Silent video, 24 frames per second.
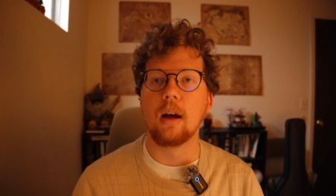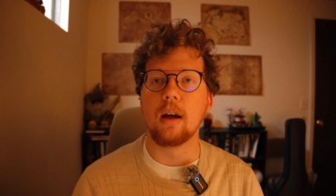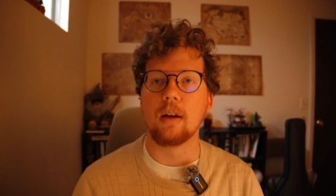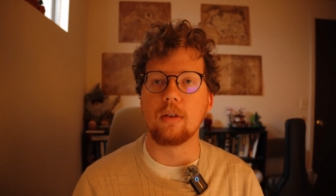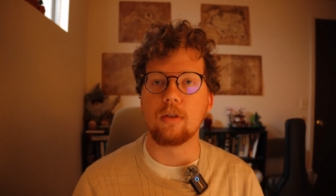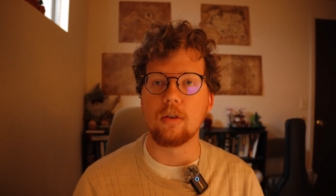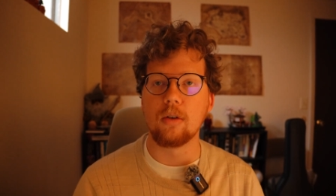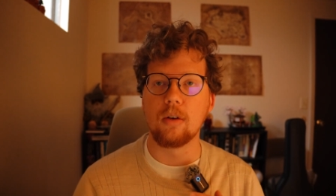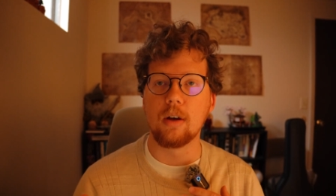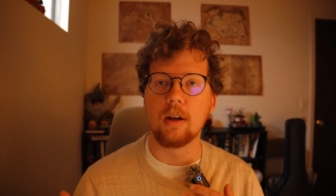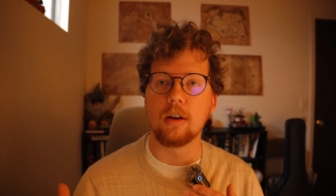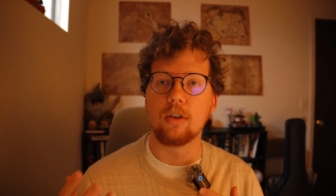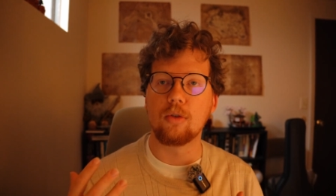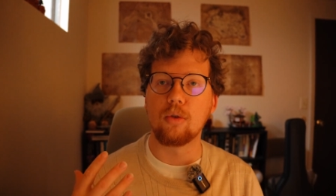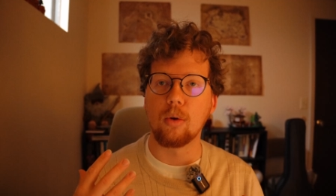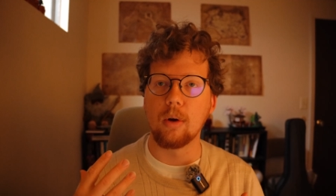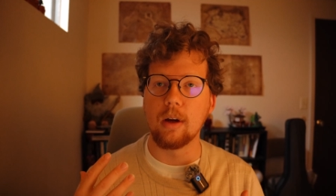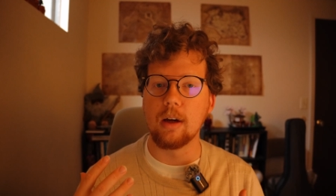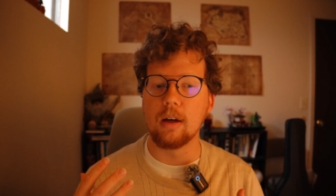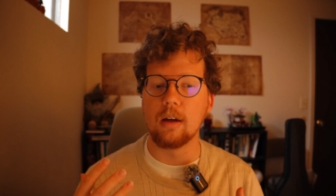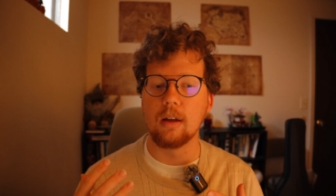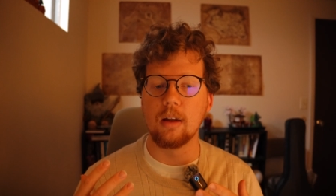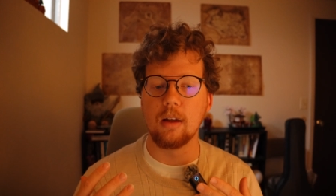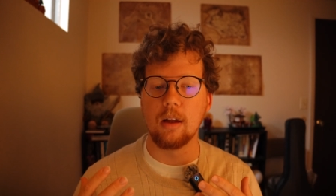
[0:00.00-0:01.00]
So you get
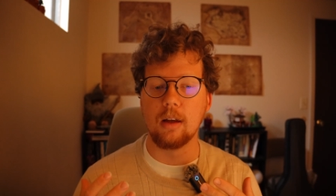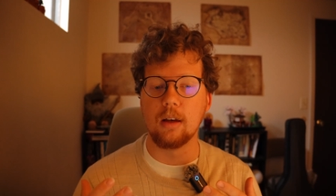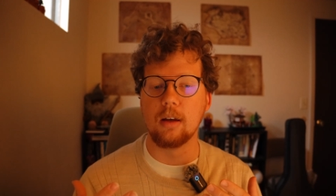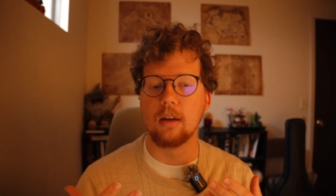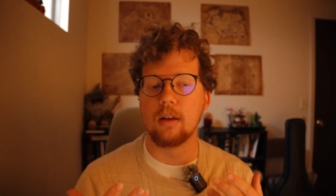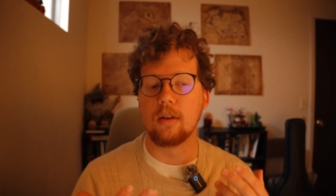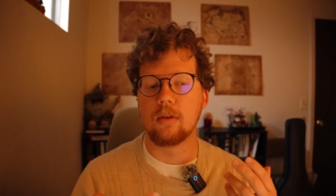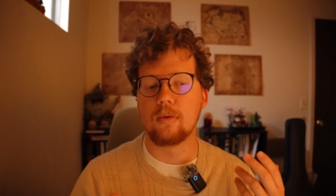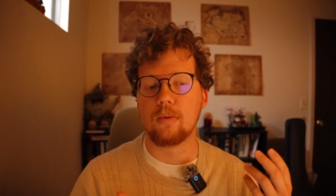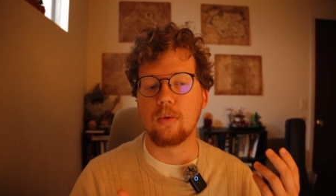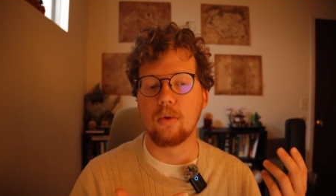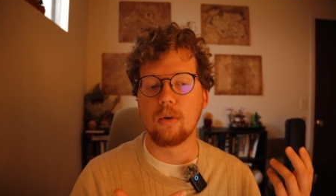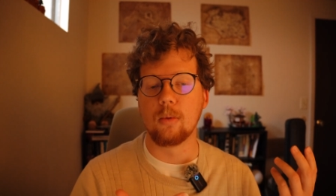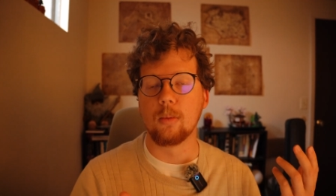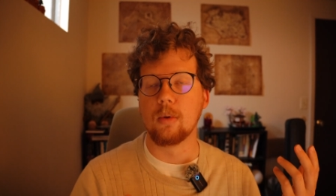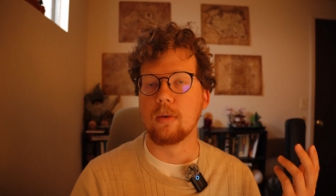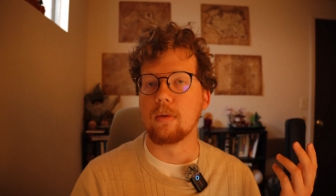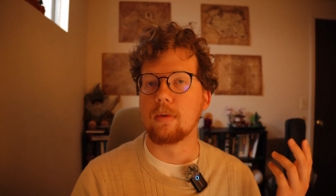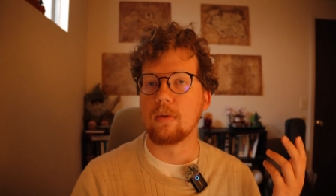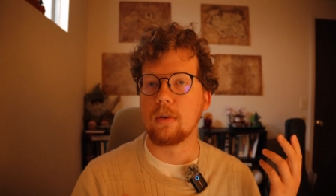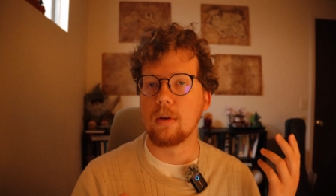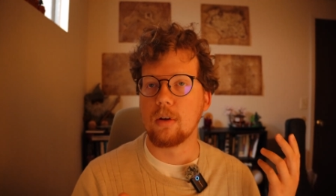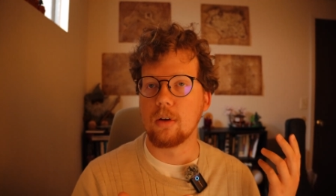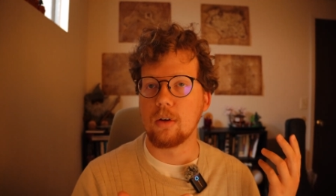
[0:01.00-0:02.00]
trade in this form
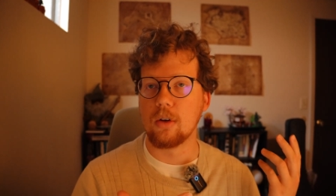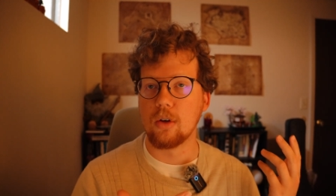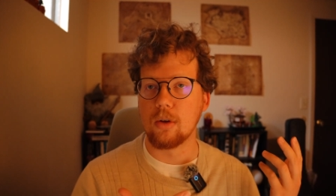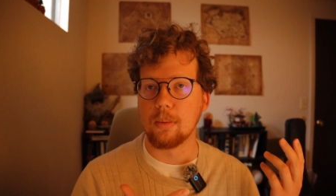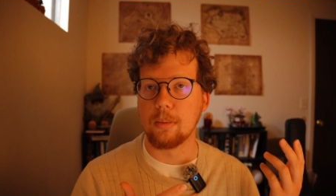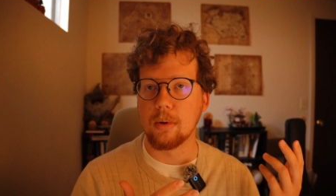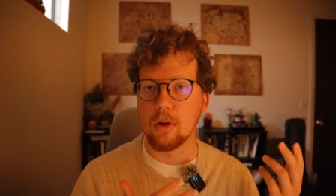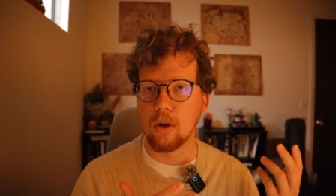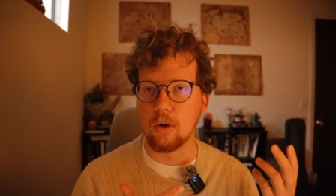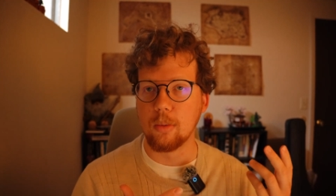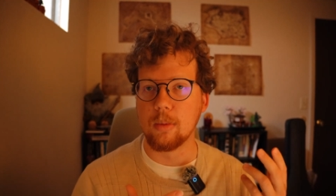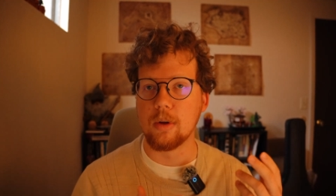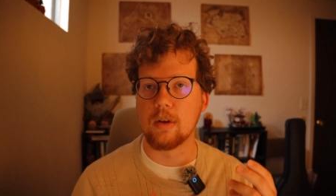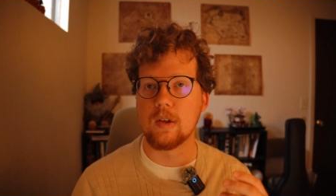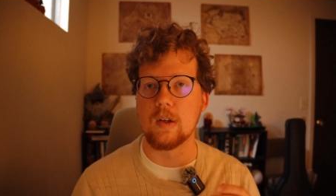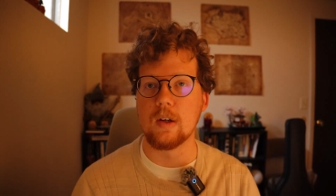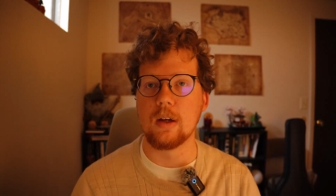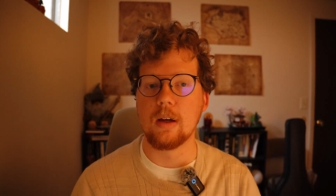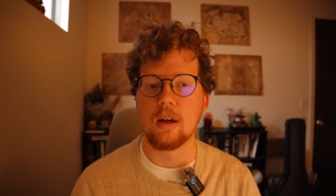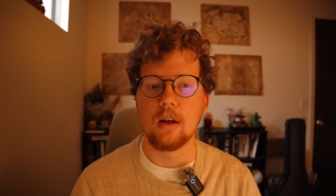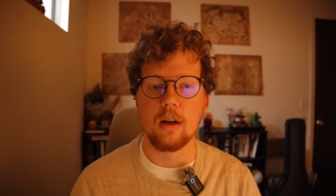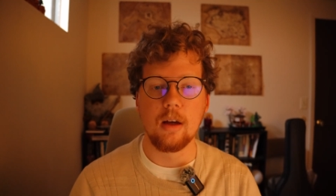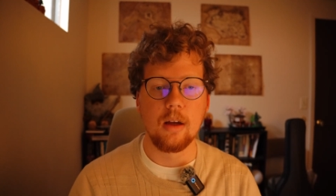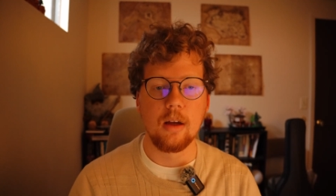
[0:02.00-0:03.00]
of diplomacy.